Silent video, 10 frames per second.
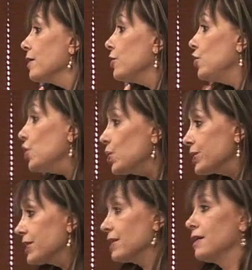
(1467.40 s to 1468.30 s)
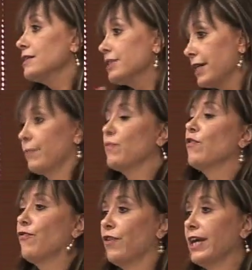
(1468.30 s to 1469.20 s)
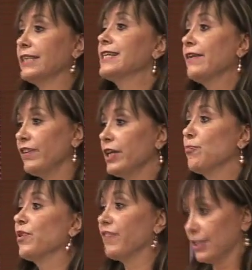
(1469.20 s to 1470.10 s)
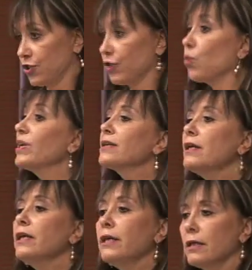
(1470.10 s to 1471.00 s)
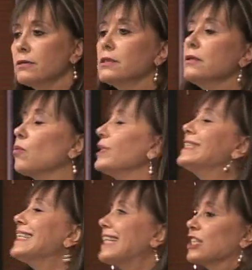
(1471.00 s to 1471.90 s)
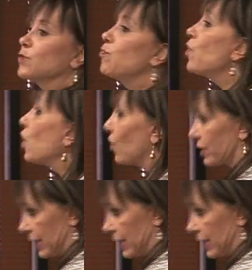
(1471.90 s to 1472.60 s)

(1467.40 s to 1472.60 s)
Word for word: used in terms of HIV prevention. We really, we didn't explore